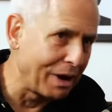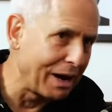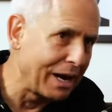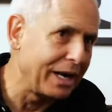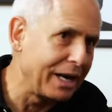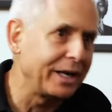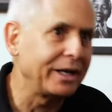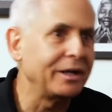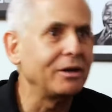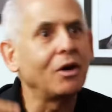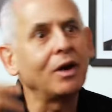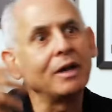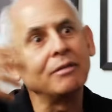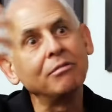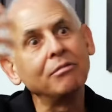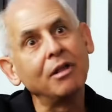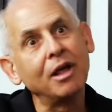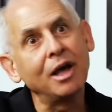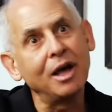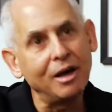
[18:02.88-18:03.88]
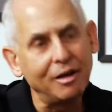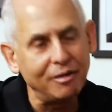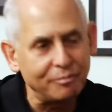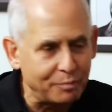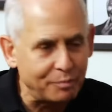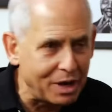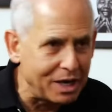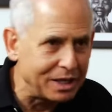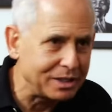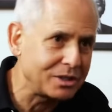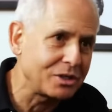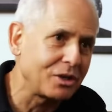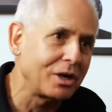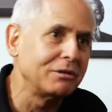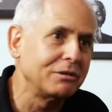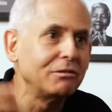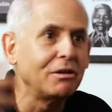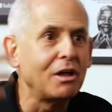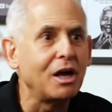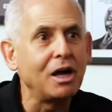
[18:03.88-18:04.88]
bread, or I love pasta, or
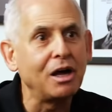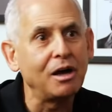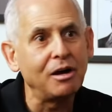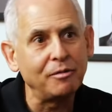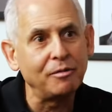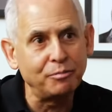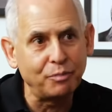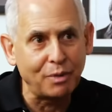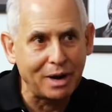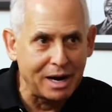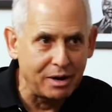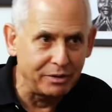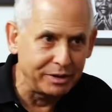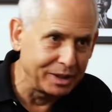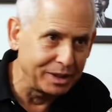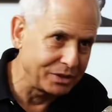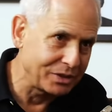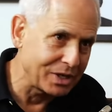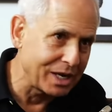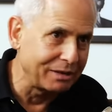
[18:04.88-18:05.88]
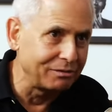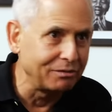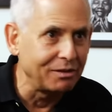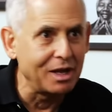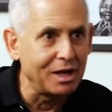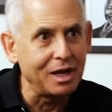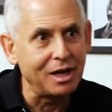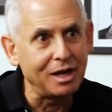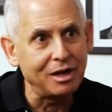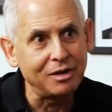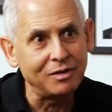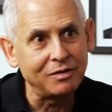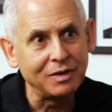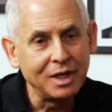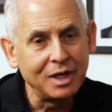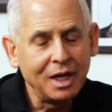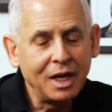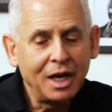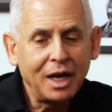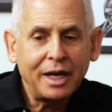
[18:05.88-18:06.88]
I love brownies, I love,
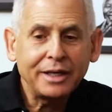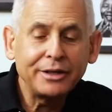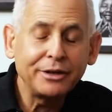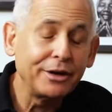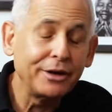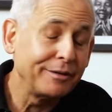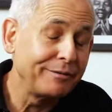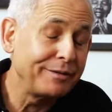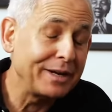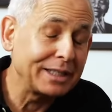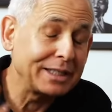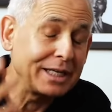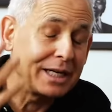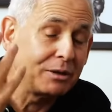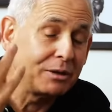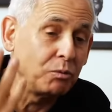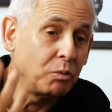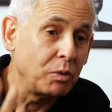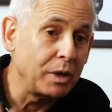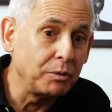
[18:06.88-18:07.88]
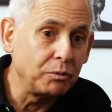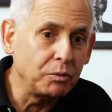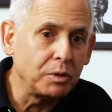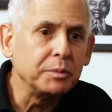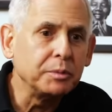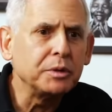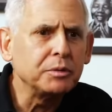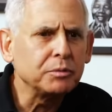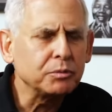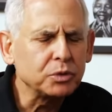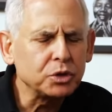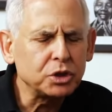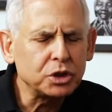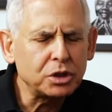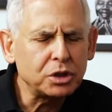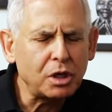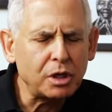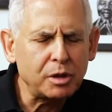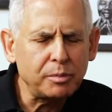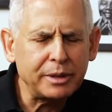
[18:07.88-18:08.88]
you know, in fact, I had one woman, we
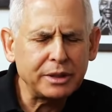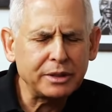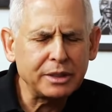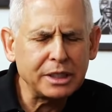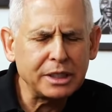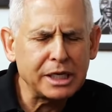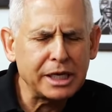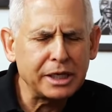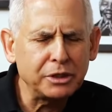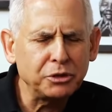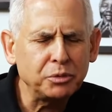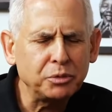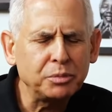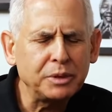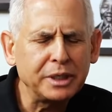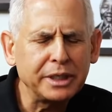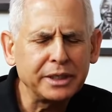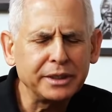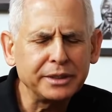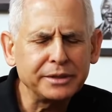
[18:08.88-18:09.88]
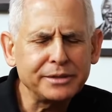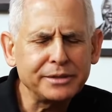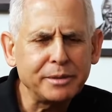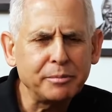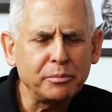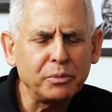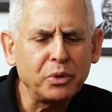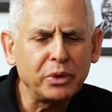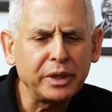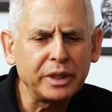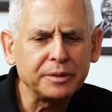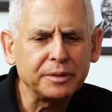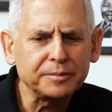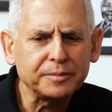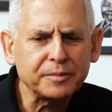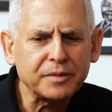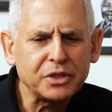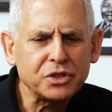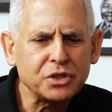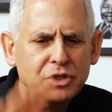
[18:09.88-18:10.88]
should talk about the Daniel plan at some point.
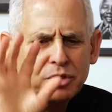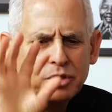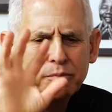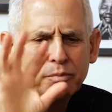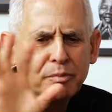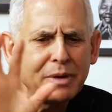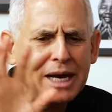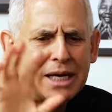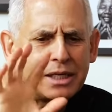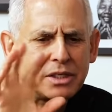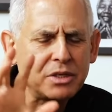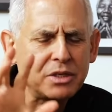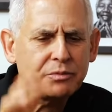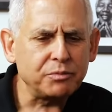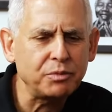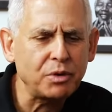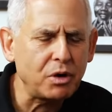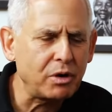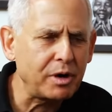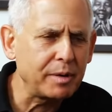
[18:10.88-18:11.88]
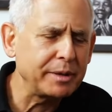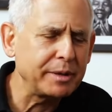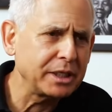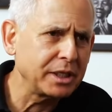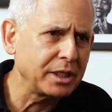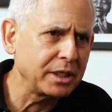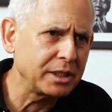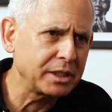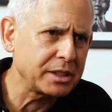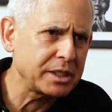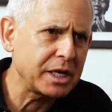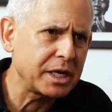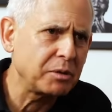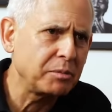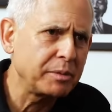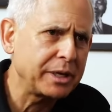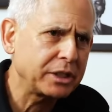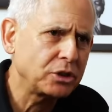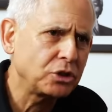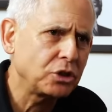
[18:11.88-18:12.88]
It's this massive program I did at
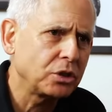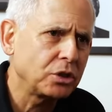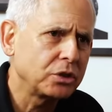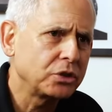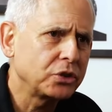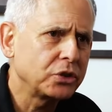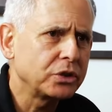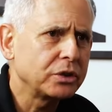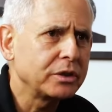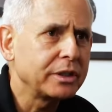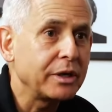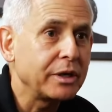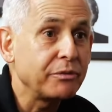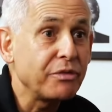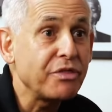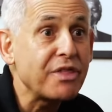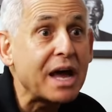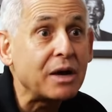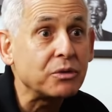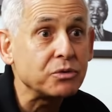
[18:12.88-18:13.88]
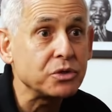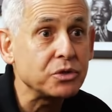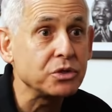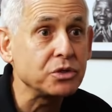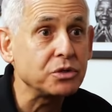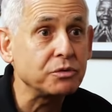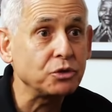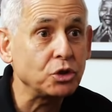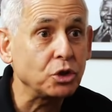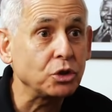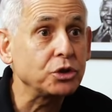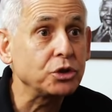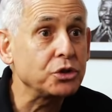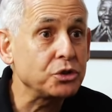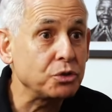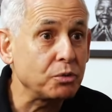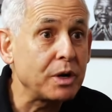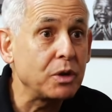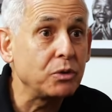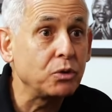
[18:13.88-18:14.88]
Saddleback Church. Now, thousands of
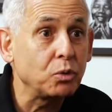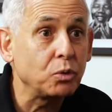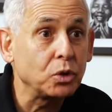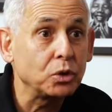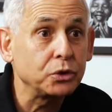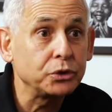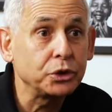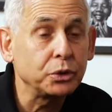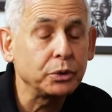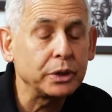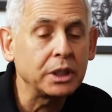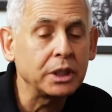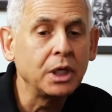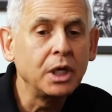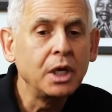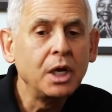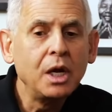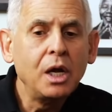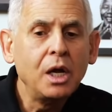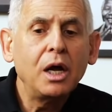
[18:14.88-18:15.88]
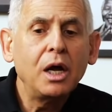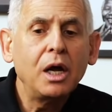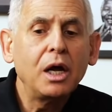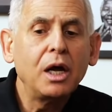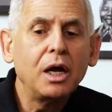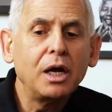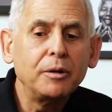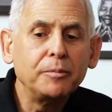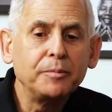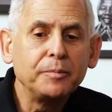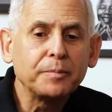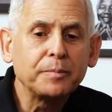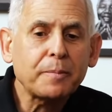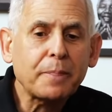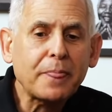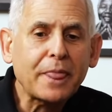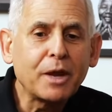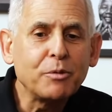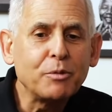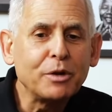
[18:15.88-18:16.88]
churches around the world do it. Um,
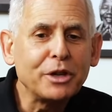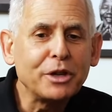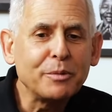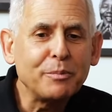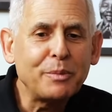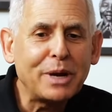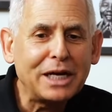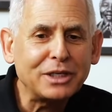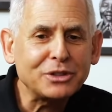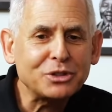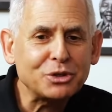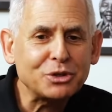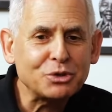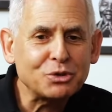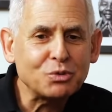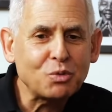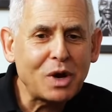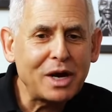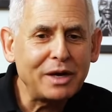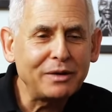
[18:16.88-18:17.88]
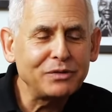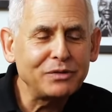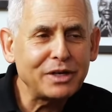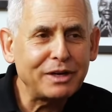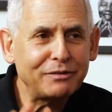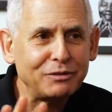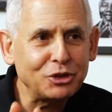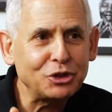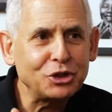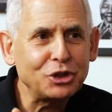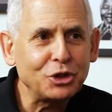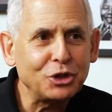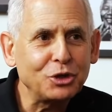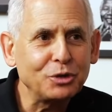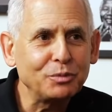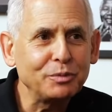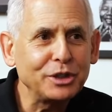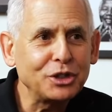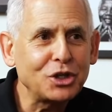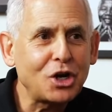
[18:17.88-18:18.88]
and one of the pastor's wives, after she
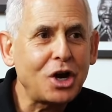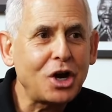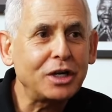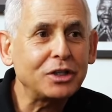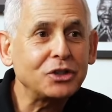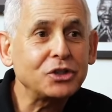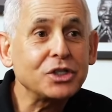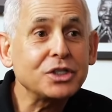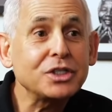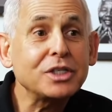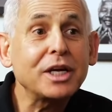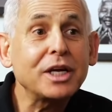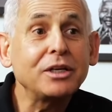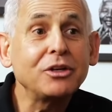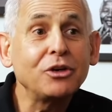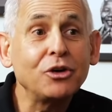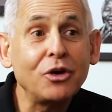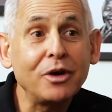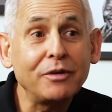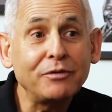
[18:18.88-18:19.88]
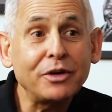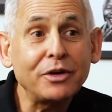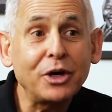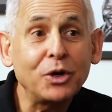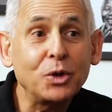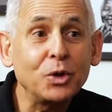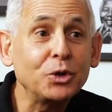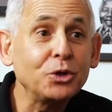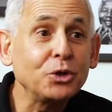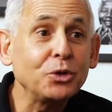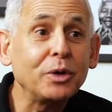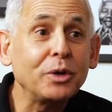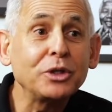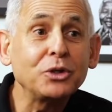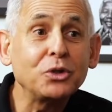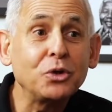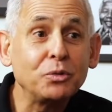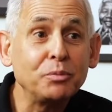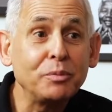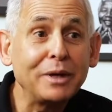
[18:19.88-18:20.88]
heard me talk, she said, You know, after I heard you, I
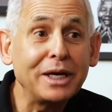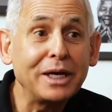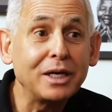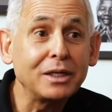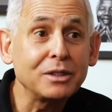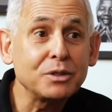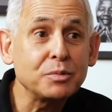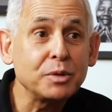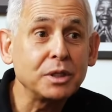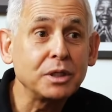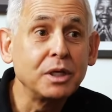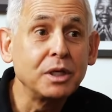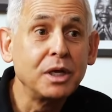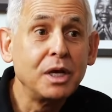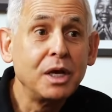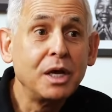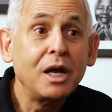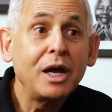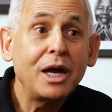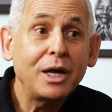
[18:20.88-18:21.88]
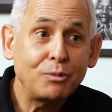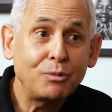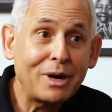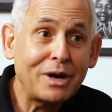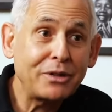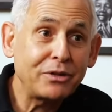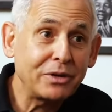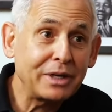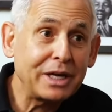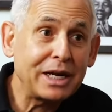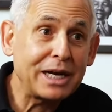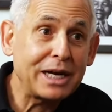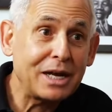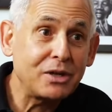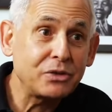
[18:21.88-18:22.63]
told my husband I'd rather get